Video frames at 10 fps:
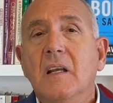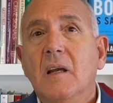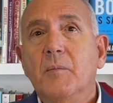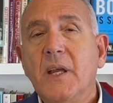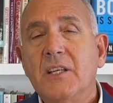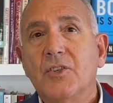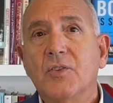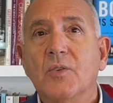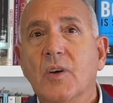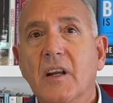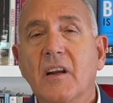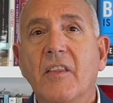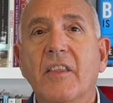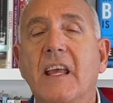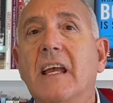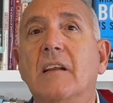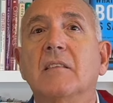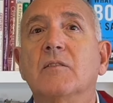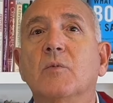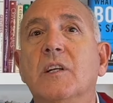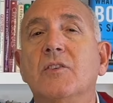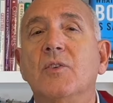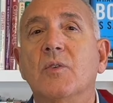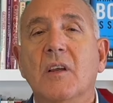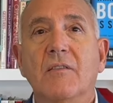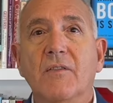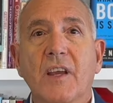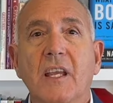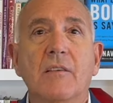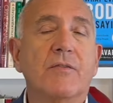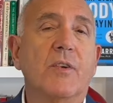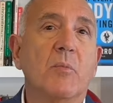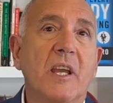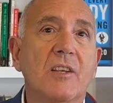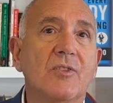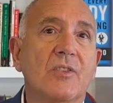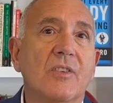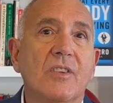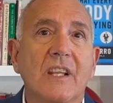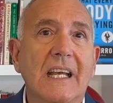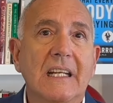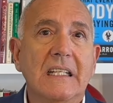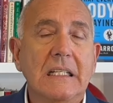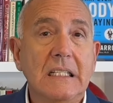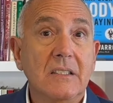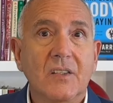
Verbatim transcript: Make sure that when you convey information that it is